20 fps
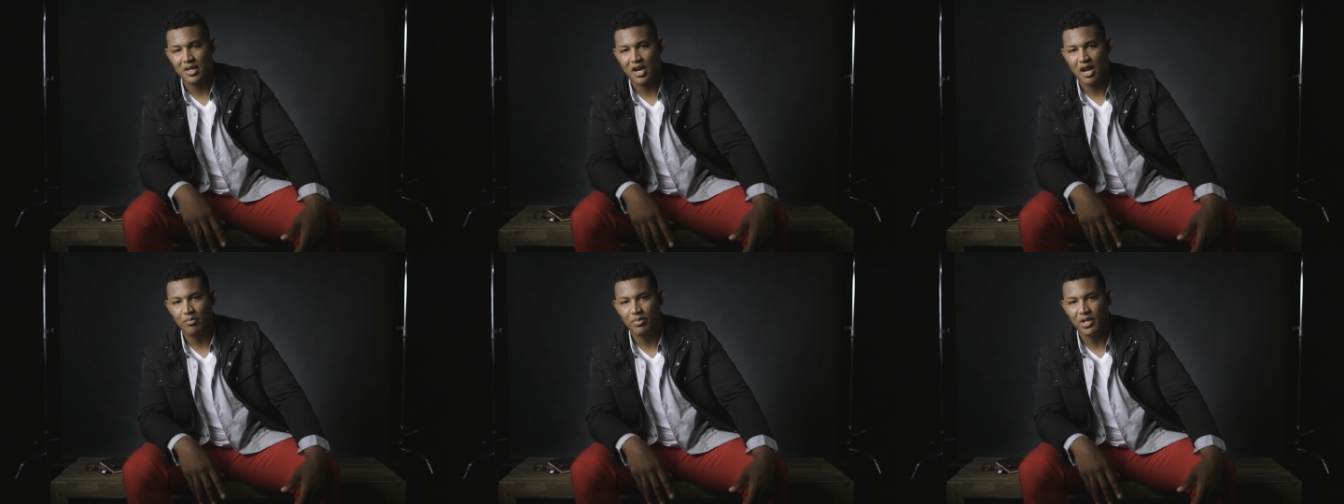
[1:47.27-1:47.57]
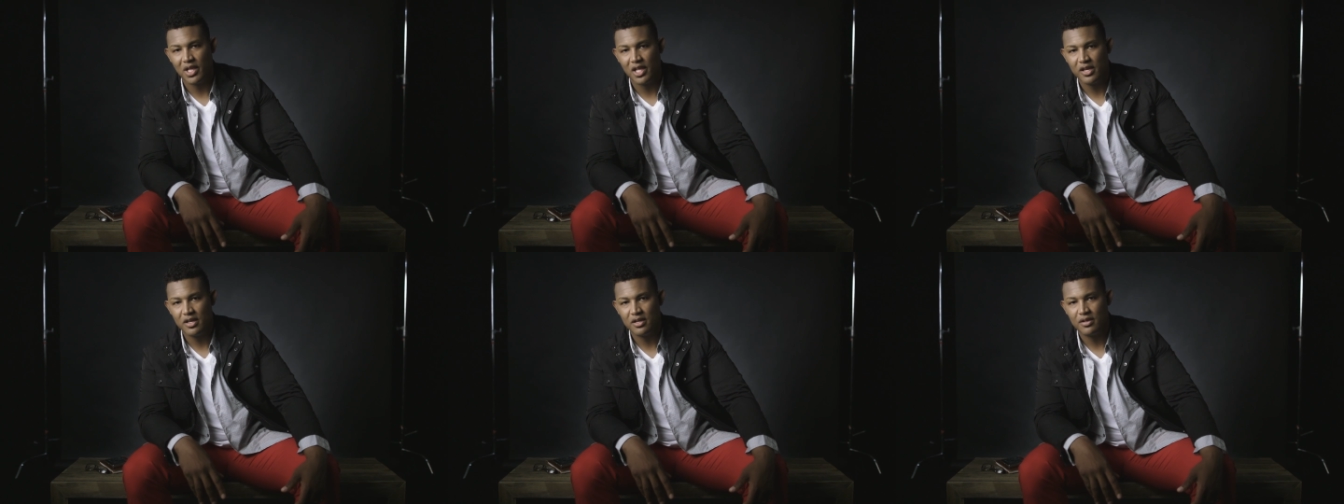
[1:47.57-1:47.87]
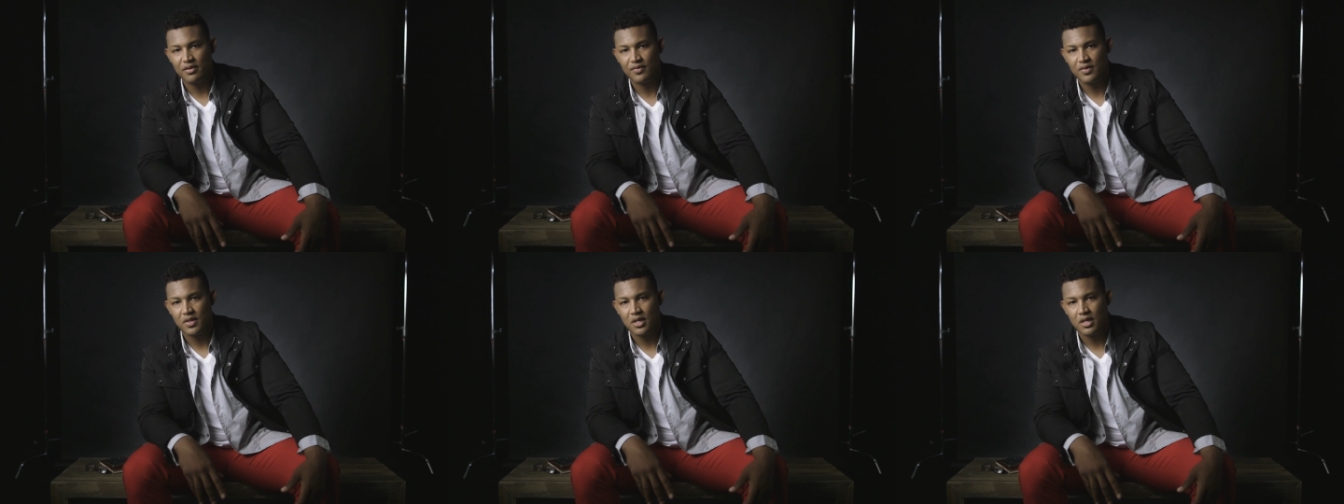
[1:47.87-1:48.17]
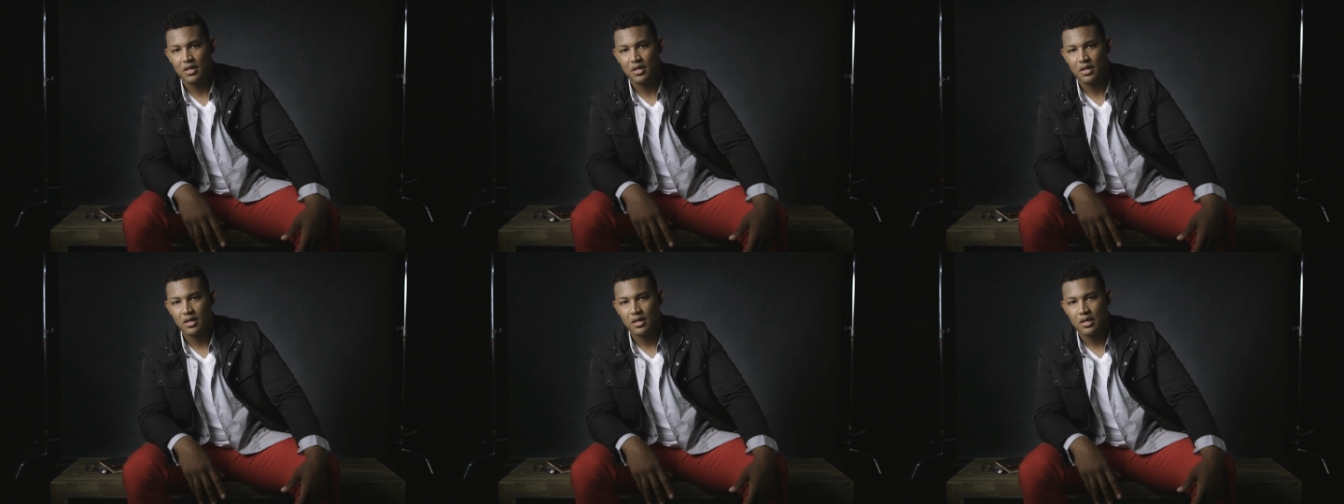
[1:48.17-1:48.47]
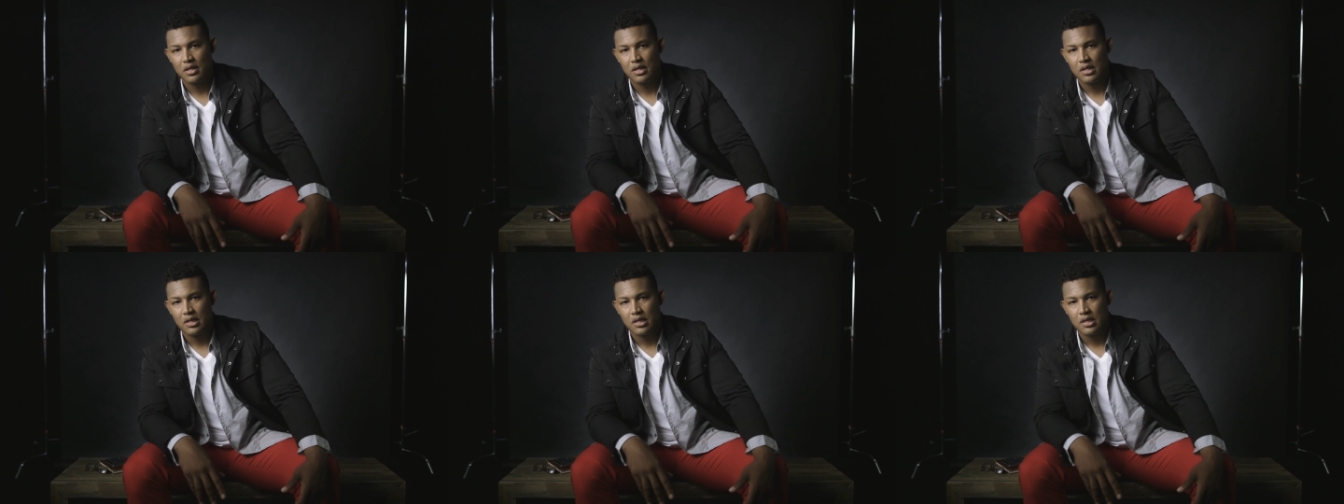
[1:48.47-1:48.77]
that I believed.
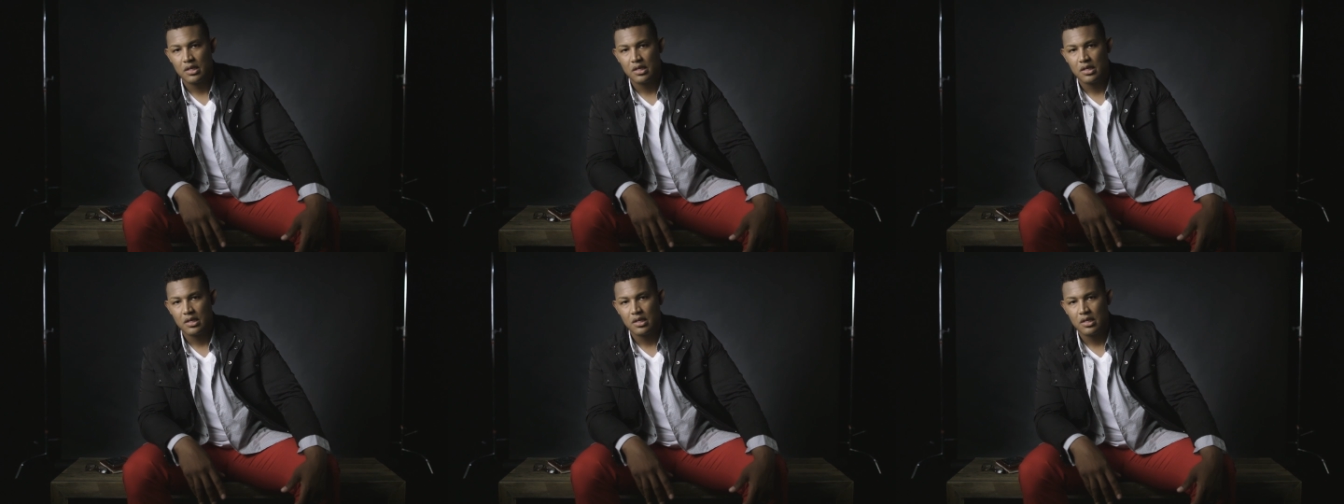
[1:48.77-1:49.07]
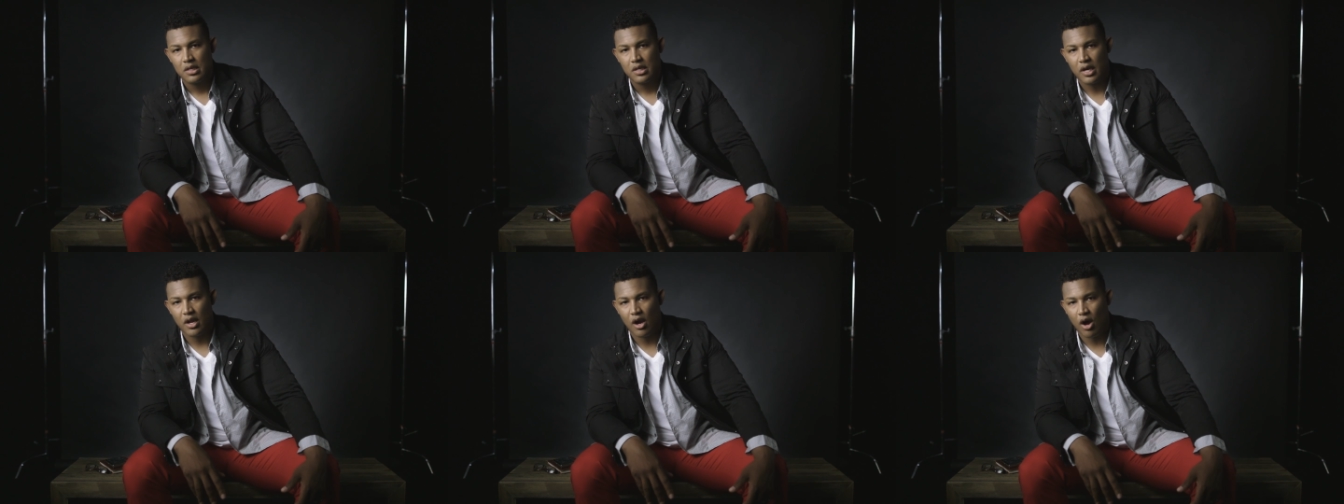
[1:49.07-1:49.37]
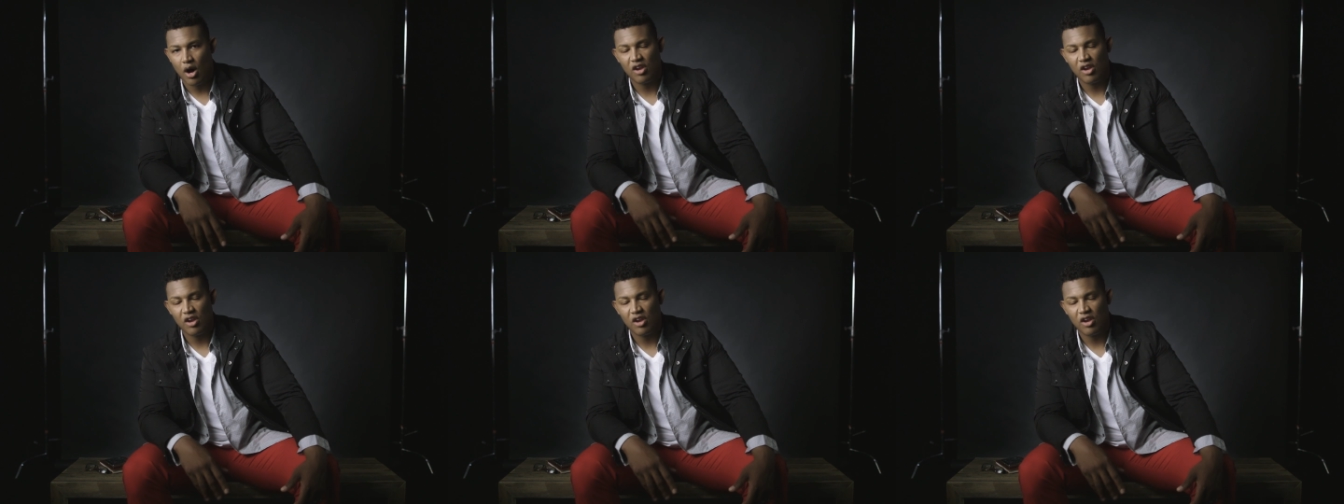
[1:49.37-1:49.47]
And